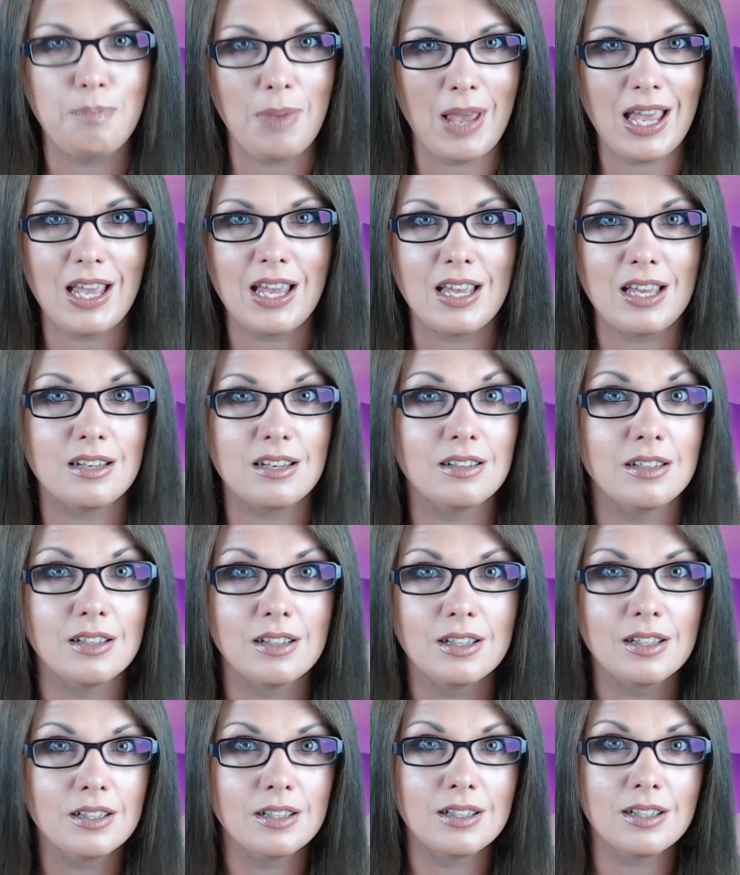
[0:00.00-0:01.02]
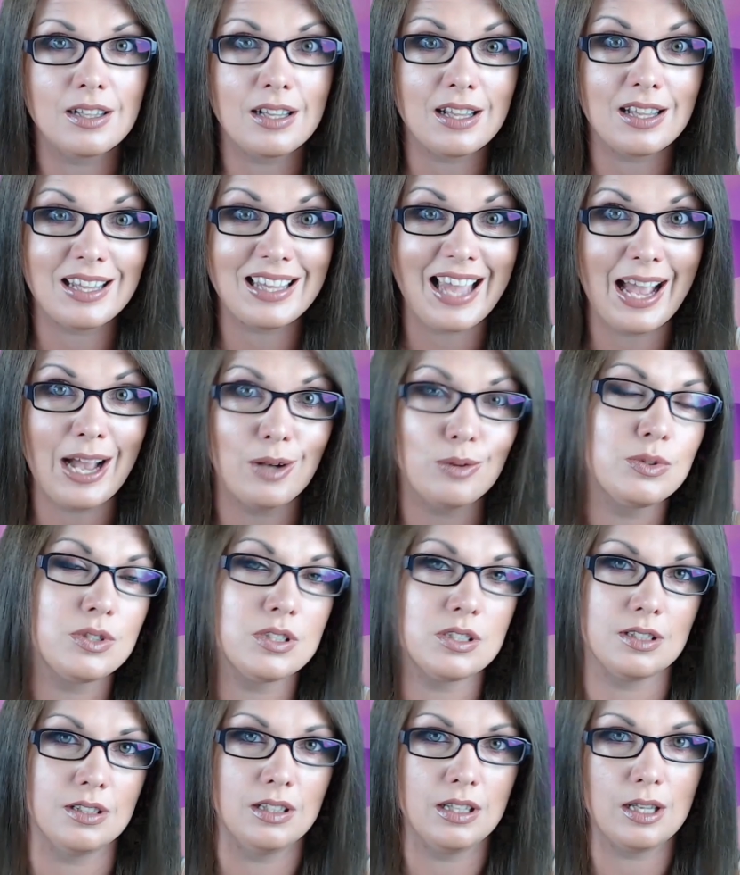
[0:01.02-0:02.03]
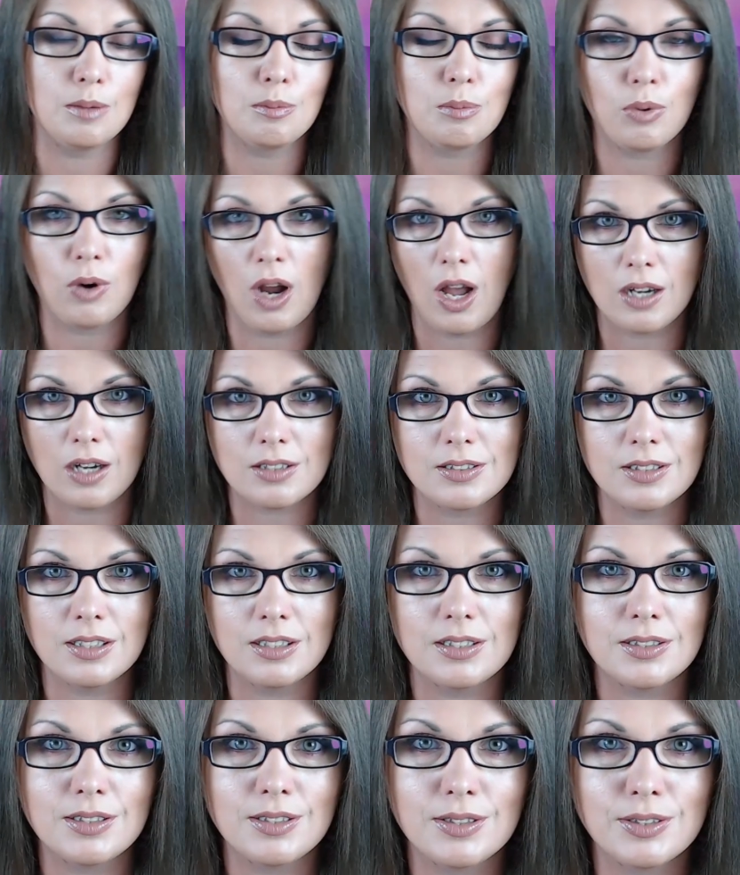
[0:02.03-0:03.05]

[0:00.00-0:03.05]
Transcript: paid counseling practice.